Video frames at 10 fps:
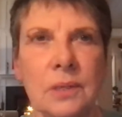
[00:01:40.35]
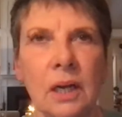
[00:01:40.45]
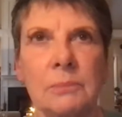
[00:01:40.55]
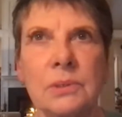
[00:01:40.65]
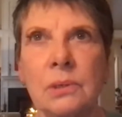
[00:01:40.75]

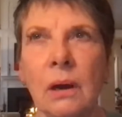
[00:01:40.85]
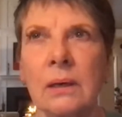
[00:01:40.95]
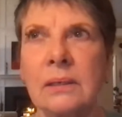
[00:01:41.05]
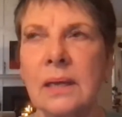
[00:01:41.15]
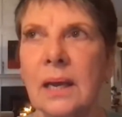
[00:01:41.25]

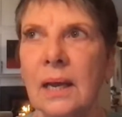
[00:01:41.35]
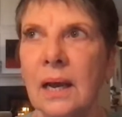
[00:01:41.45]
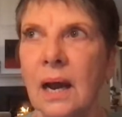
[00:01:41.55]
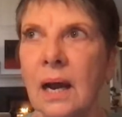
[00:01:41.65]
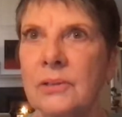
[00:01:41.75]
Armstrong,
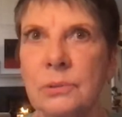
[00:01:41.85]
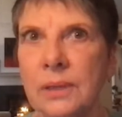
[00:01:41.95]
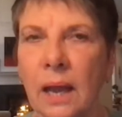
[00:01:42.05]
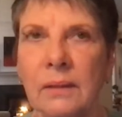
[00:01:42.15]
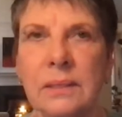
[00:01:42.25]

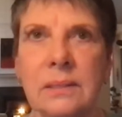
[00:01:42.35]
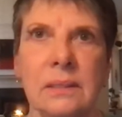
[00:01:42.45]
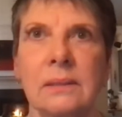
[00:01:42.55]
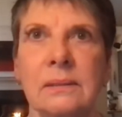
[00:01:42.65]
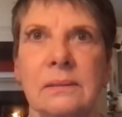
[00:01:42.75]
Duke
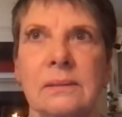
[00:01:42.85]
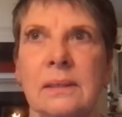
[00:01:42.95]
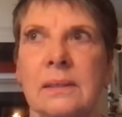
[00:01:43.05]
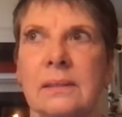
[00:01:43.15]
Ellington,